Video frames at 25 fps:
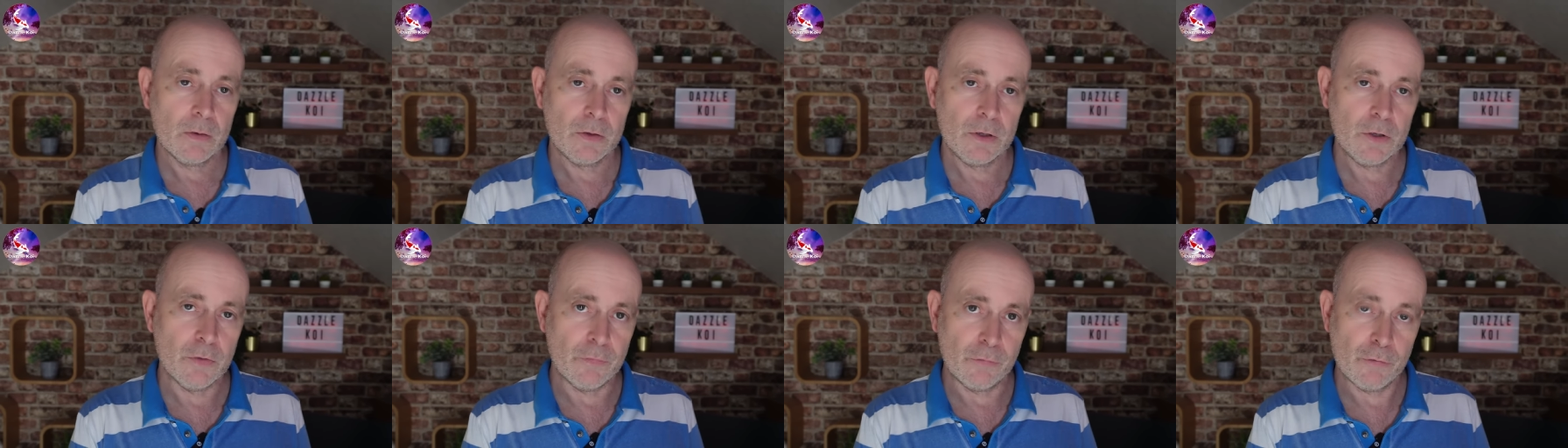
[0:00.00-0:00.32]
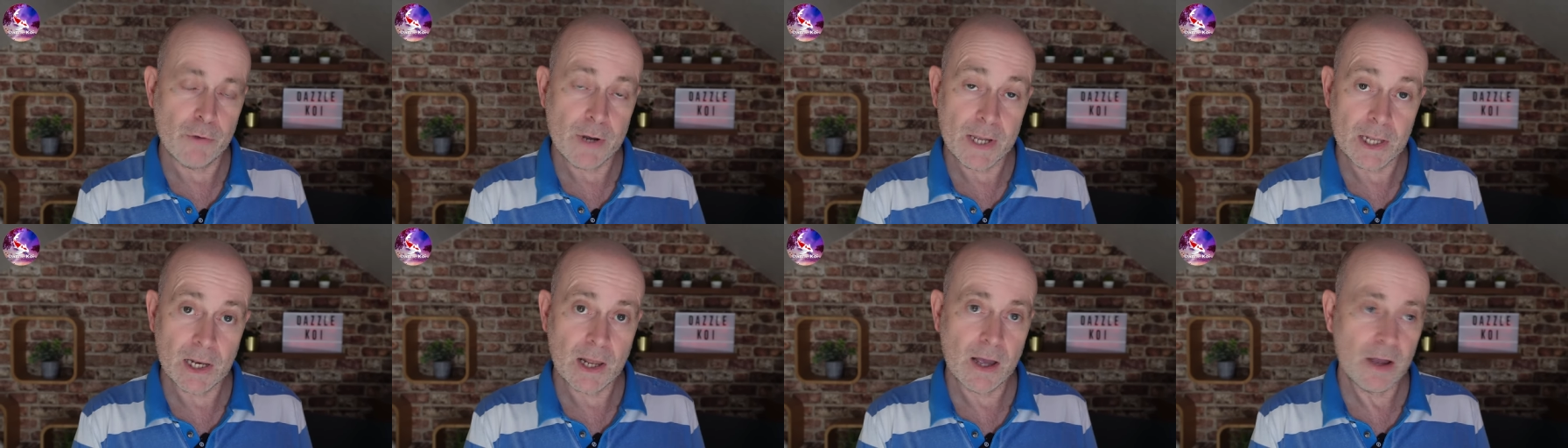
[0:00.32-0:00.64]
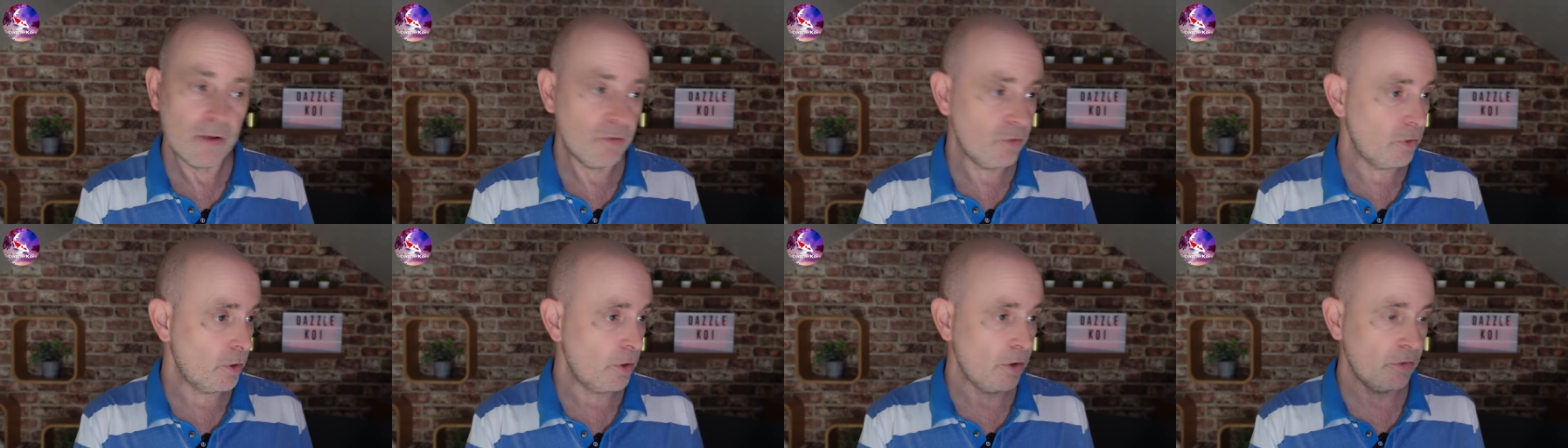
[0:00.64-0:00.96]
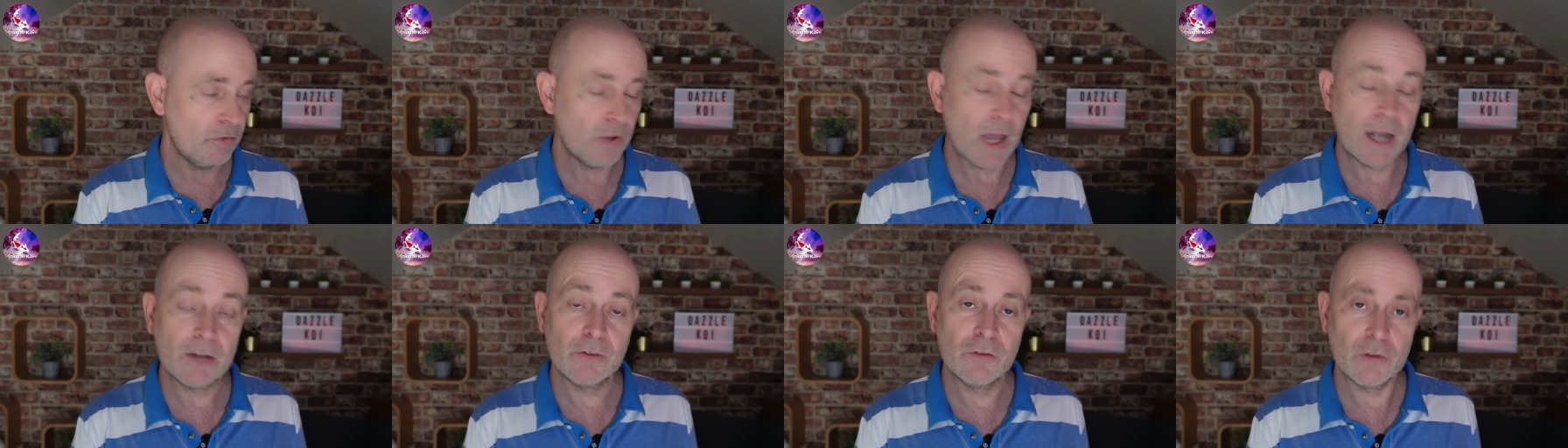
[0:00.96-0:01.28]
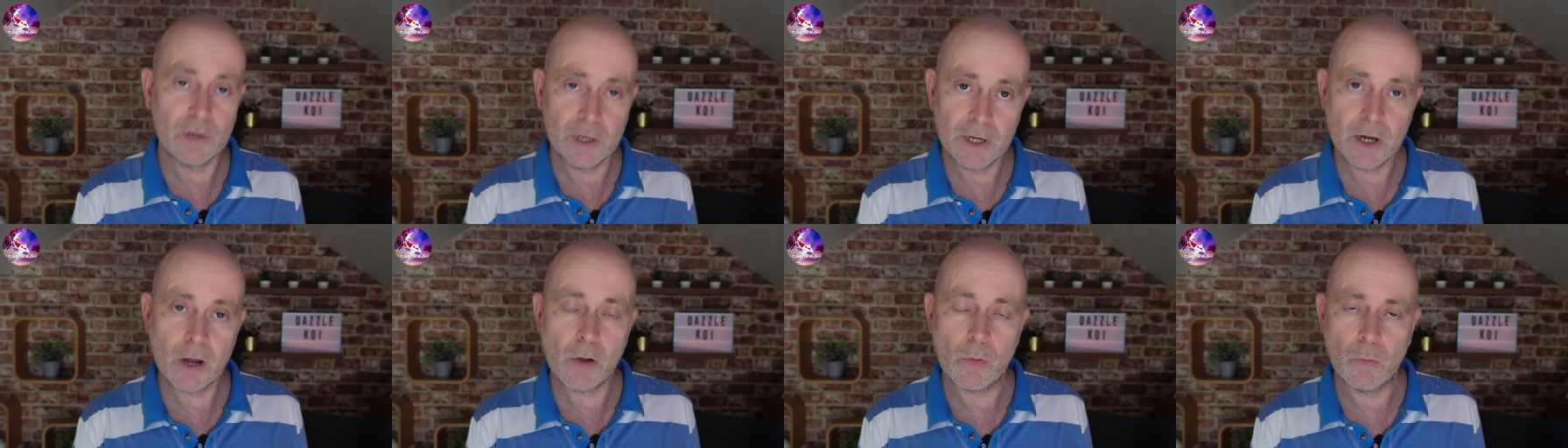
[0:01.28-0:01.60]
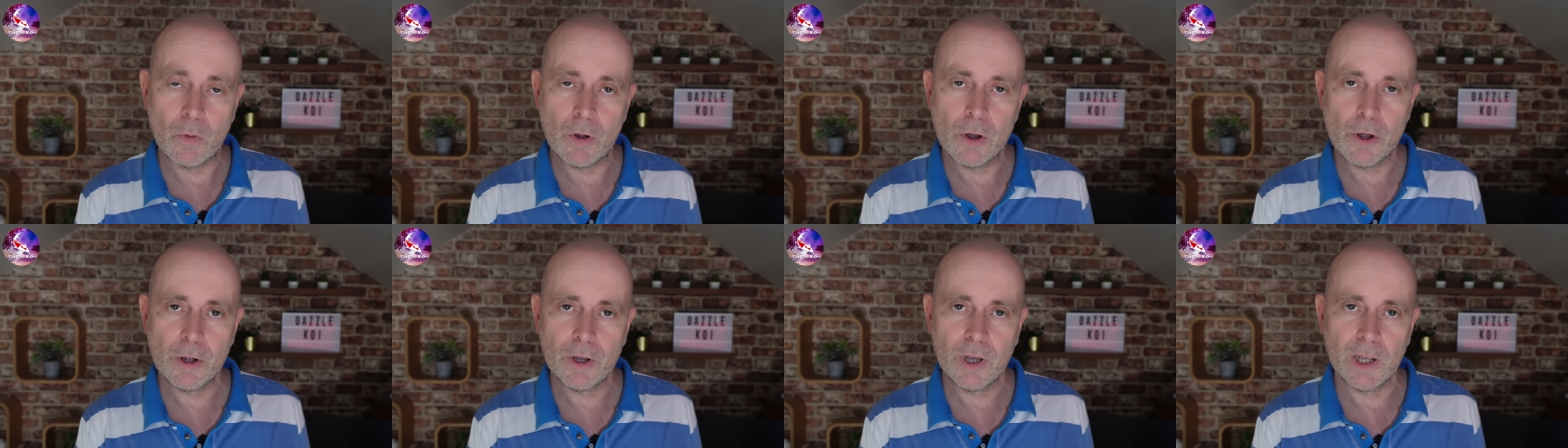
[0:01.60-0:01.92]
you've realized that it's actually not
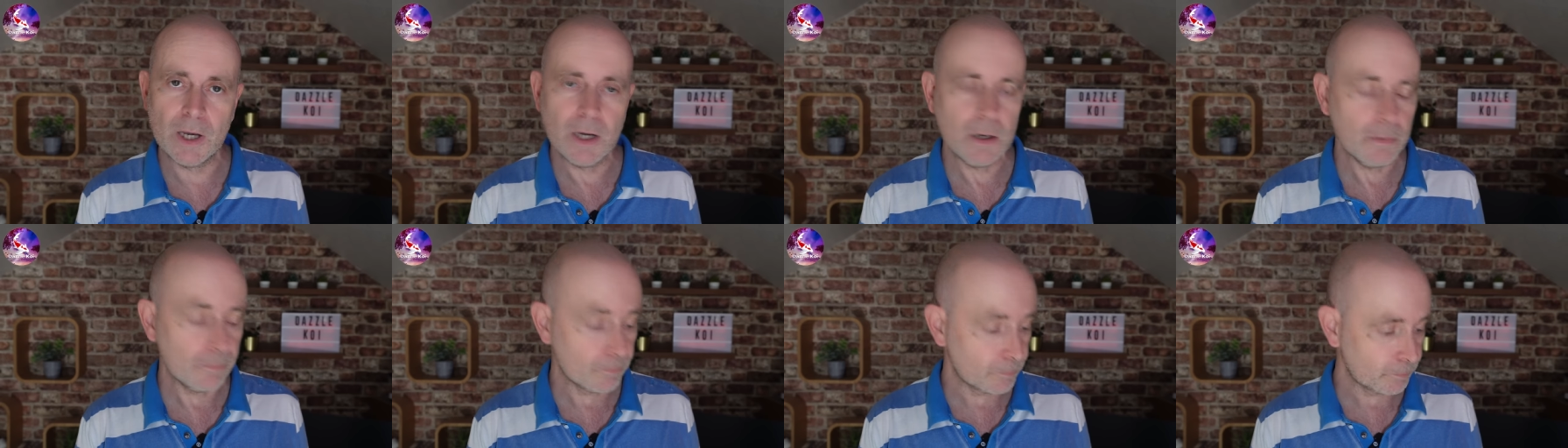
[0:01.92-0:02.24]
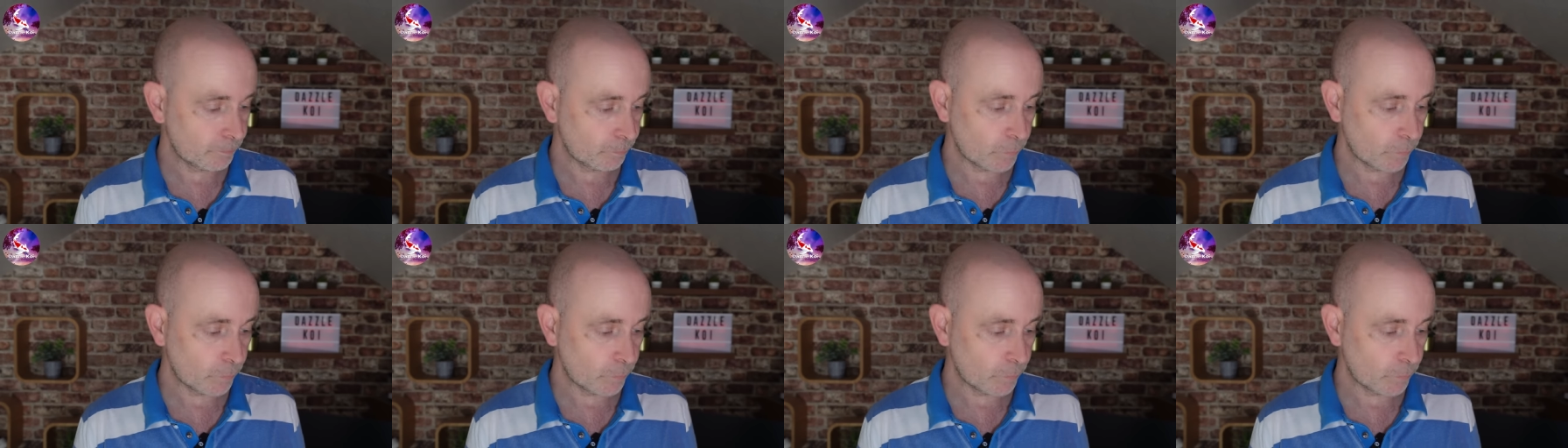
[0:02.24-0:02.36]
working.